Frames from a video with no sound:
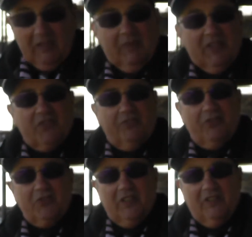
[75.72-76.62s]
But as the
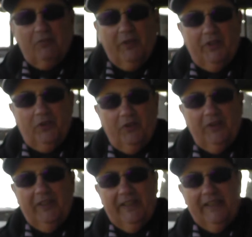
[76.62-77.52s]
first half went
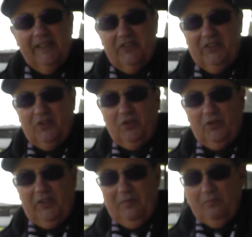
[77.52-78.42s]
on,
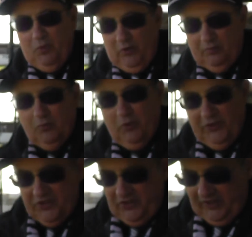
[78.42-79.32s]
Didcot came more and more
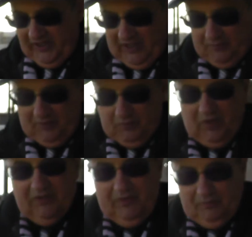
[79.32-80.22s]
into the game and
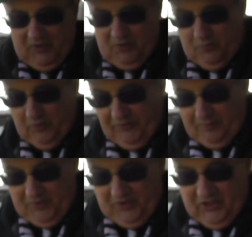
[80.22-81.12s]
were having much more of
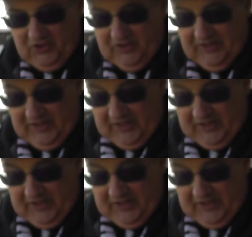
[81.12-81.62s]
the possession.